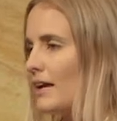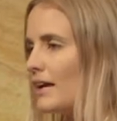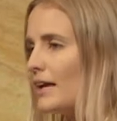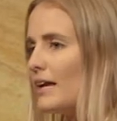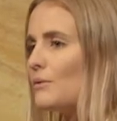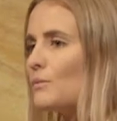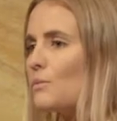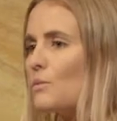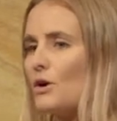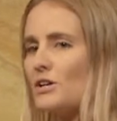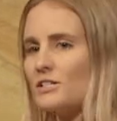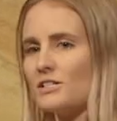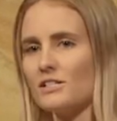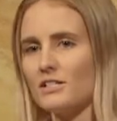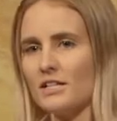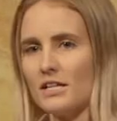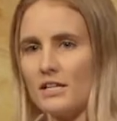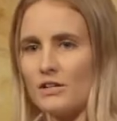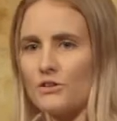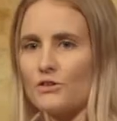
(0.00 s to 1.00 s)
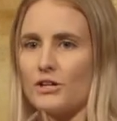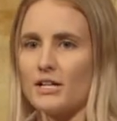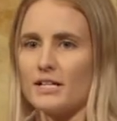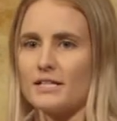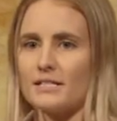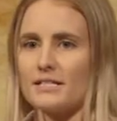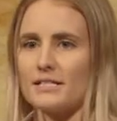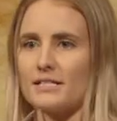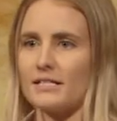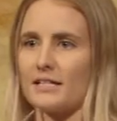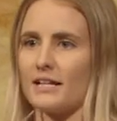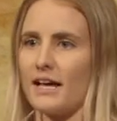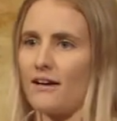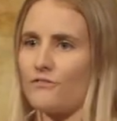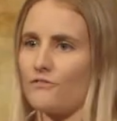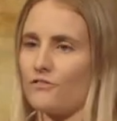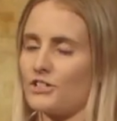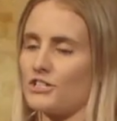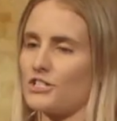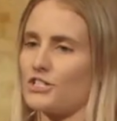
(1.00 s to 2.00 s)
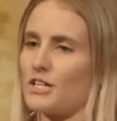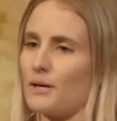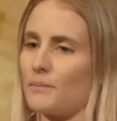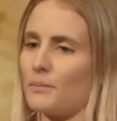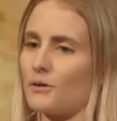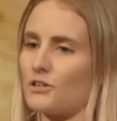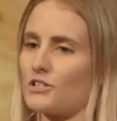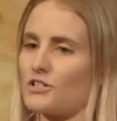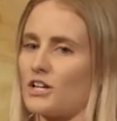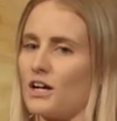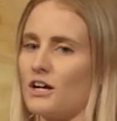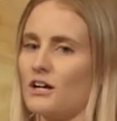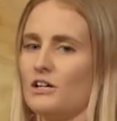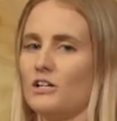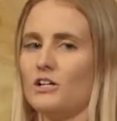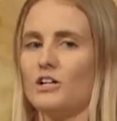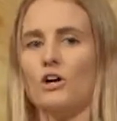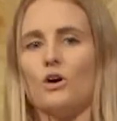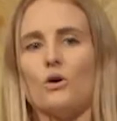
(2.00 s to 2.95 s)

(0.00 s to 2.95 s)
It wasn't increases in average temperature